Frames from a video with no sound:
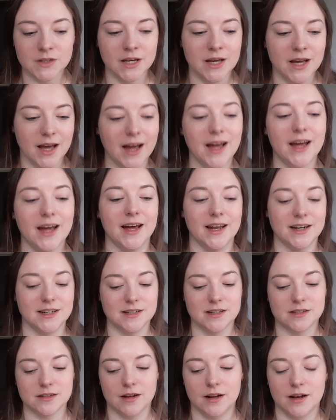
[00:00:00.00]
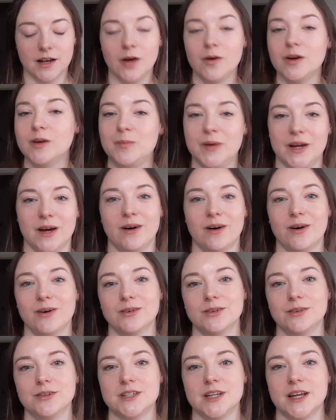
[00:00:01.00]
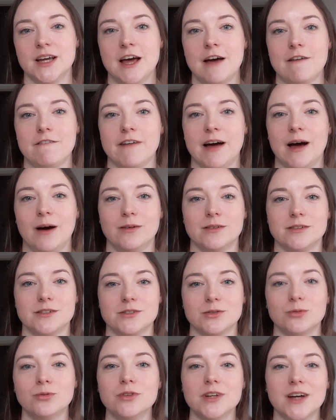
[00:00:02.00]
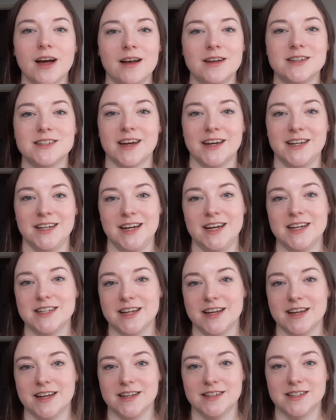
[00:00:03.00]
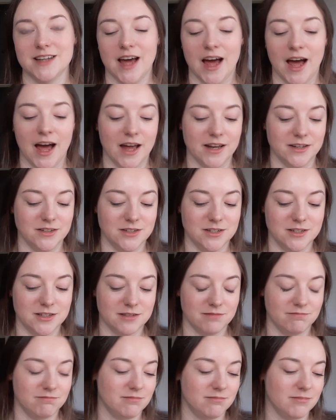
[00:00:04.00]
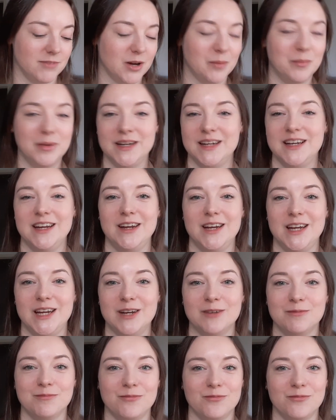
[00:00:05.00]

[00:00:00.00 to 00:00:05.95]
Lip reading: and lo and behold, found all the colours I needed and completely